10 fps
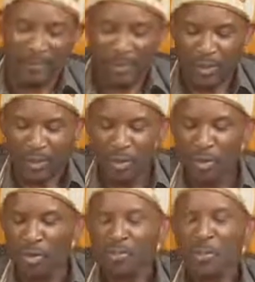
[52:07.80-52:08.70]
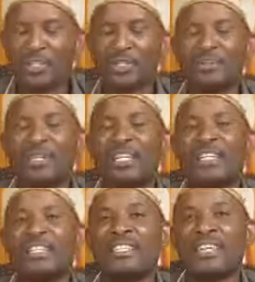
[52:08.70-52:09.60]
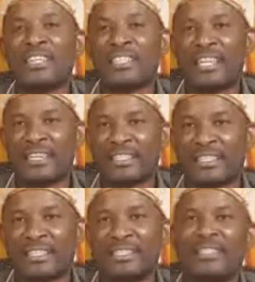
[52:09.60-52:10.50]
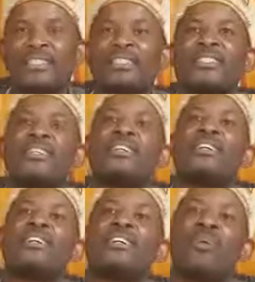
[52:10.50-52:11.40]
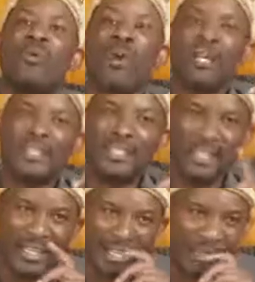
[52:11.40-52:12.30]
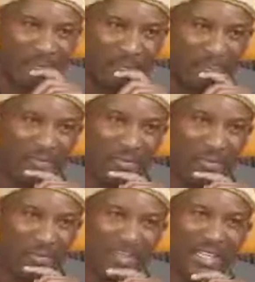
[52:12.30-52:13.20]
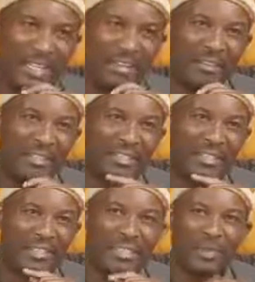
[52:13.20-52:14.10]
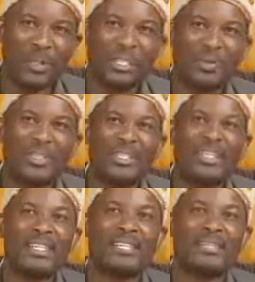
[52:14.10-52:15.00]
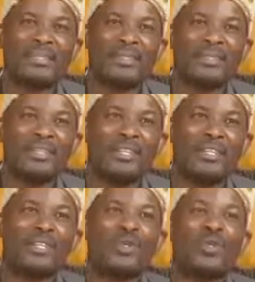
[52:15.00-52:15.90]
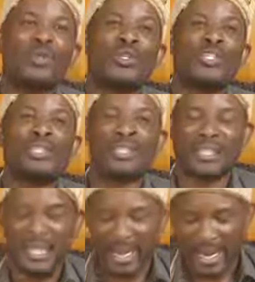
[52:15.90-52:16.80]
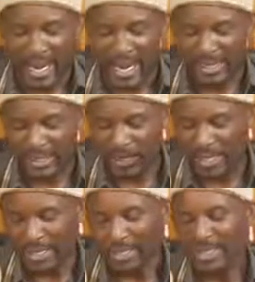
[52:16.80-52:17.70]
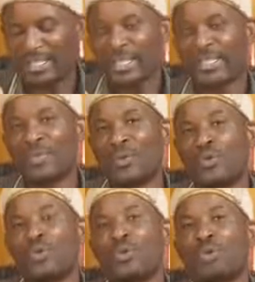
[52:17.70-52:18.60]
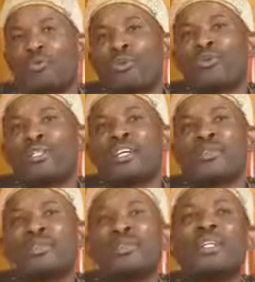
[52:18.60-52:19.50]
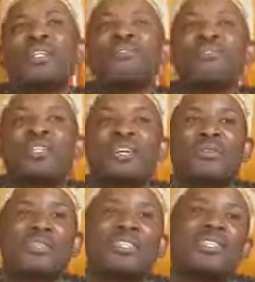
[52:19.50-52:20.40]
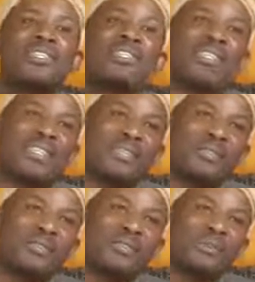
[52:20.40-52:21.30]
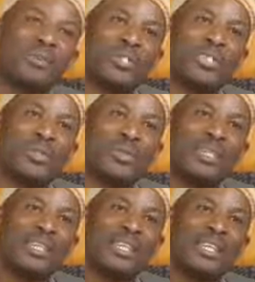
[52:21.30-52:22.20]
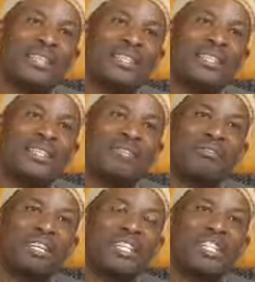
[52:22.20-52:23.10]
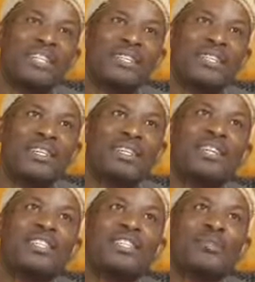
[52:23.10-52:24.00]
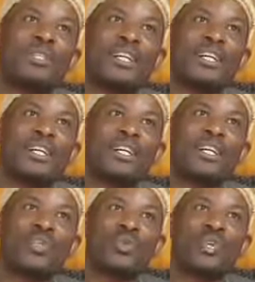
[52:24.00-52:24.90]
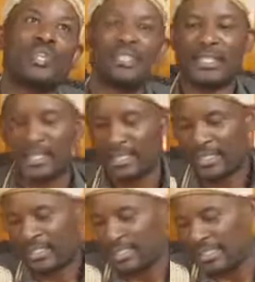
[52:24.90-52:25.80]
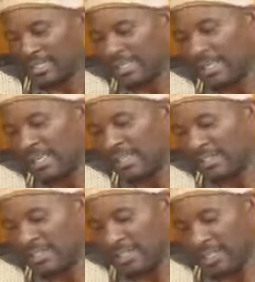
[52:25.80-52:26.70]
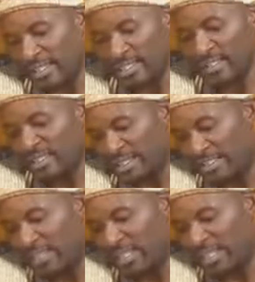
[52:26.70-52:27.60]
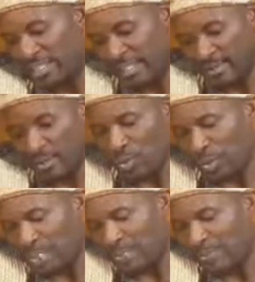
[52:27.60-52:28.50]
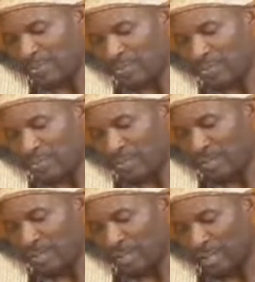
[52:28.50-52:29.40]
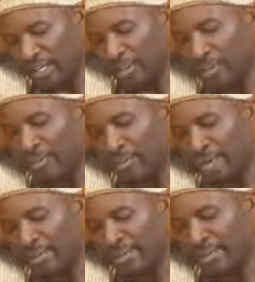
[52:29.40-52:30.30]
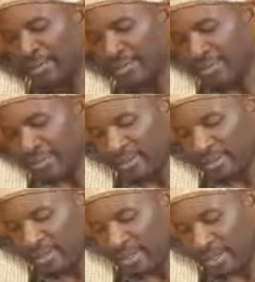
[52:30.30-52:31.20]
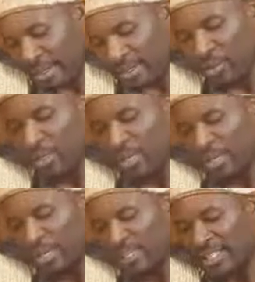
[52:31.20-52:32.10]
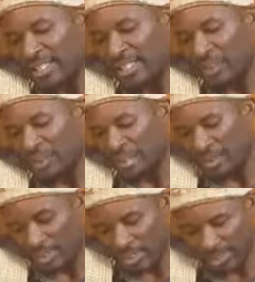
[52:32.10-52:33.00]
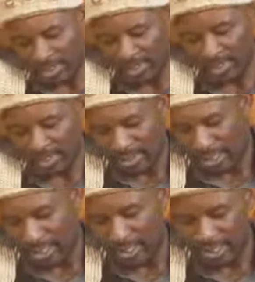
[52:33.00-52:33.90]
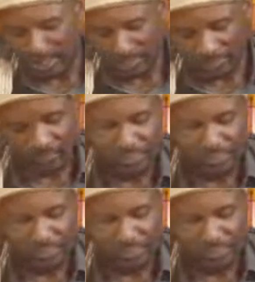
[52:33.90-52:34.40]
The Book of Wisdom clearly states that one day in heaven is 1000 years. So this is the last 1000 years on which we are promised that we will live without the devil, which is, we see that in Revelations chapter 20. I think it's, yes, Revelations chapter 20, whereby there will be 1000 years without the